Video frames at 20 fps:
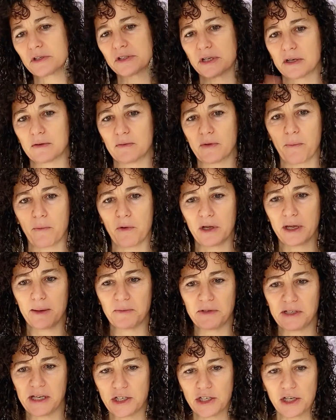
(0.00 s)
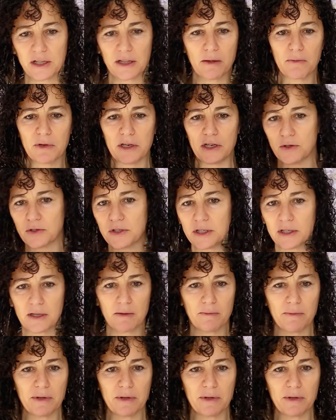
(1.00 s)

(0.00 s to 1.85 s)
and then we'll keep teaching them and using them.